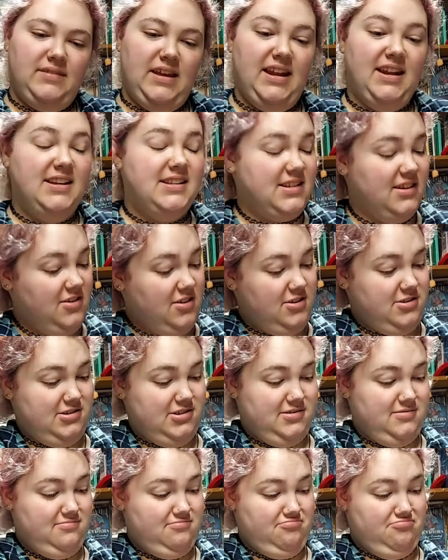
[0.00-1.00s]
It is a good
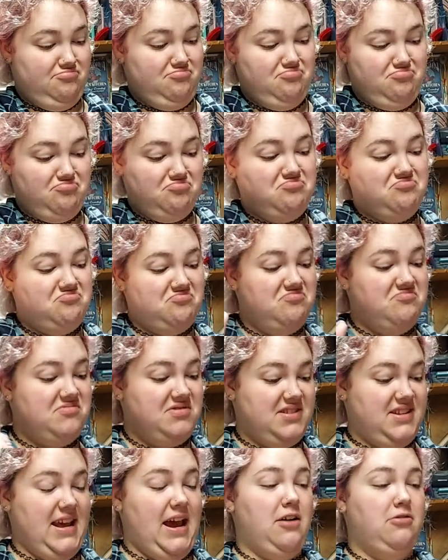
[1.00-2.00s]

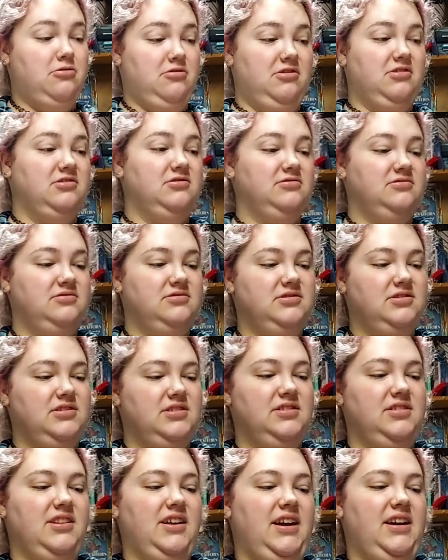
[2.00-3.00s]

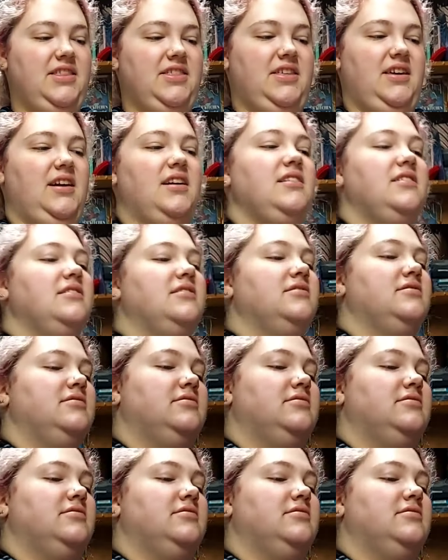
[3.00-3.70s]
towel-like thing.